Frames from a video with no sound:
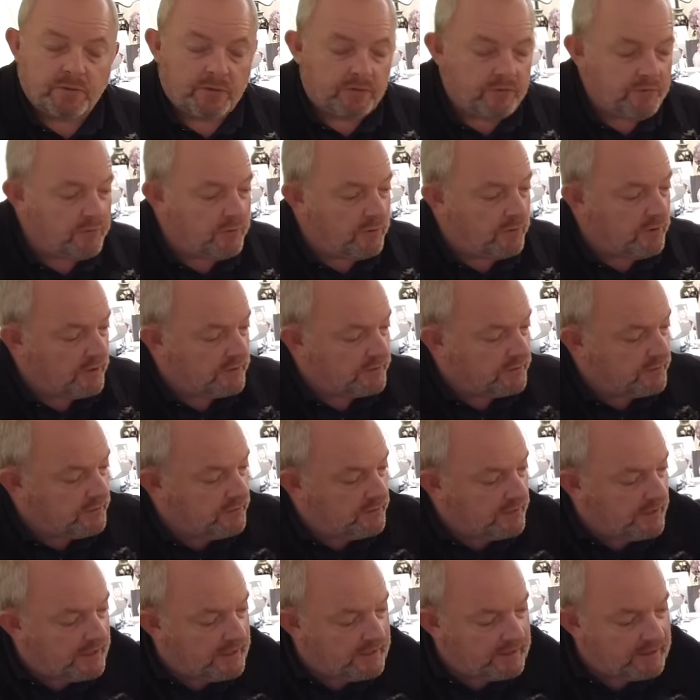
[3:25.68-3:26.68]
before I do
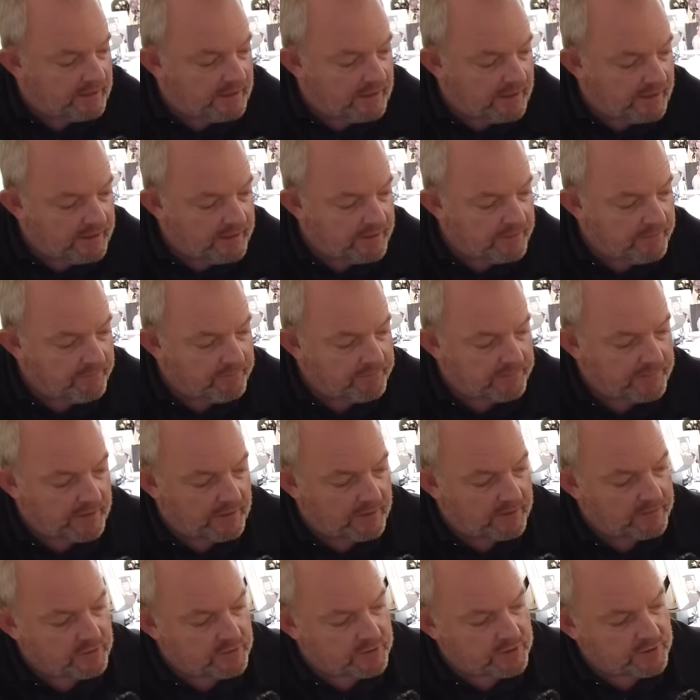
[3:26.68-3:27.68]
that, um,
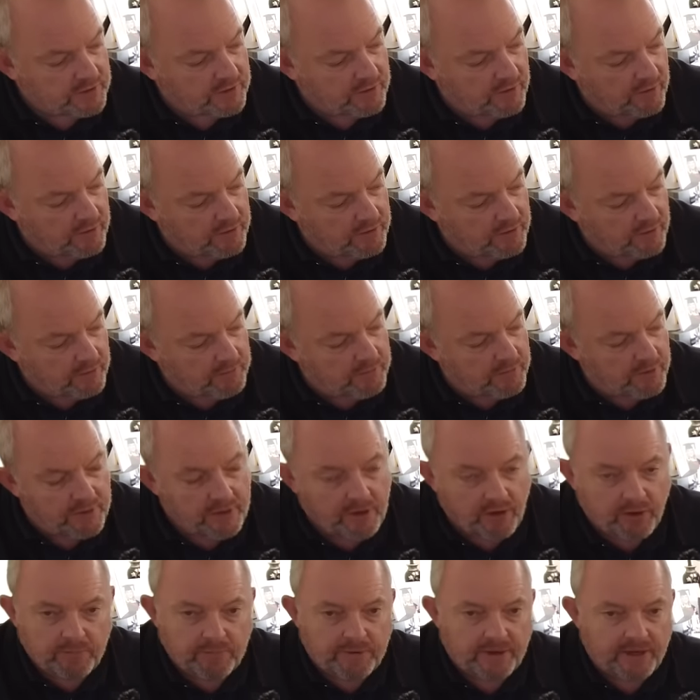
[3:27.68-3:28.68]
just got on
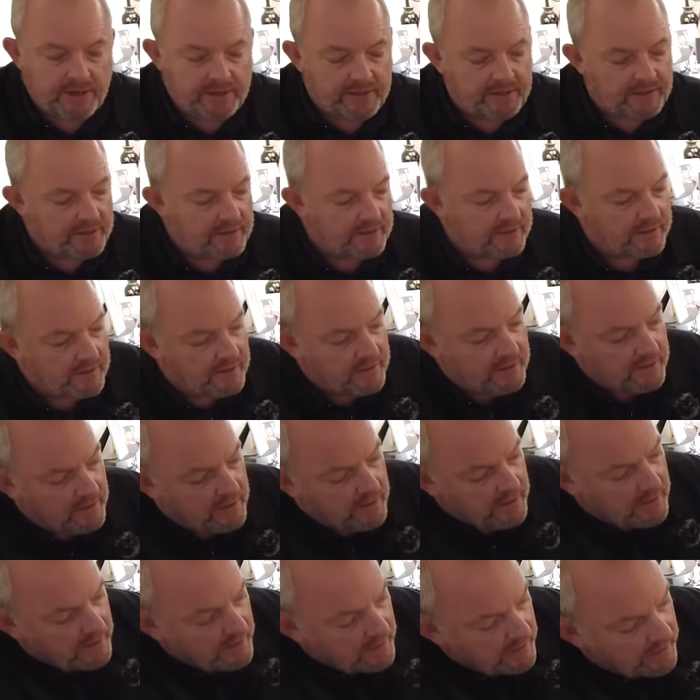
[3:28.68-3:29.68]
my iPad here
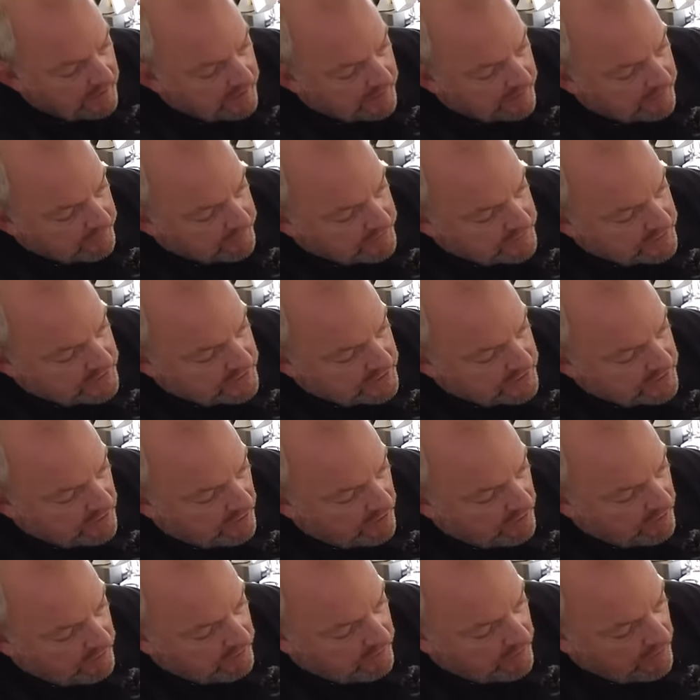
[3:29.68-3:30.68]
um,
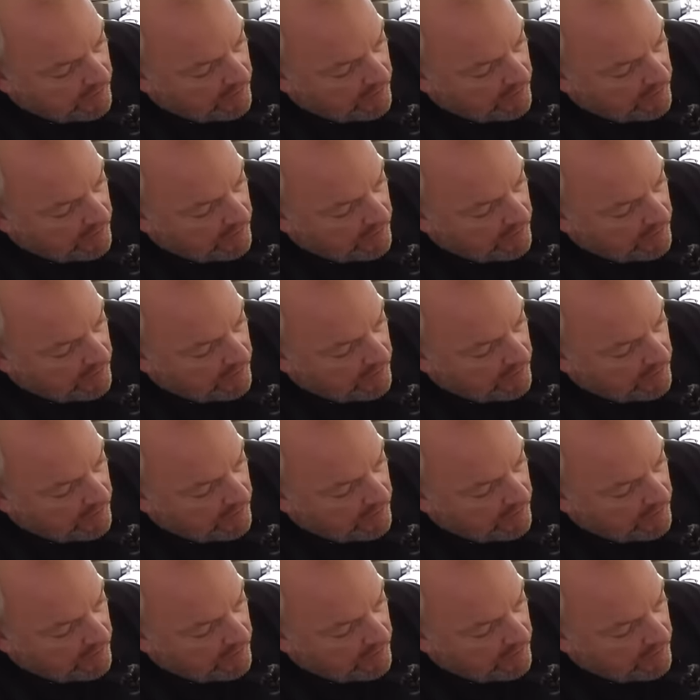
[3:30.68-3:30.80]
some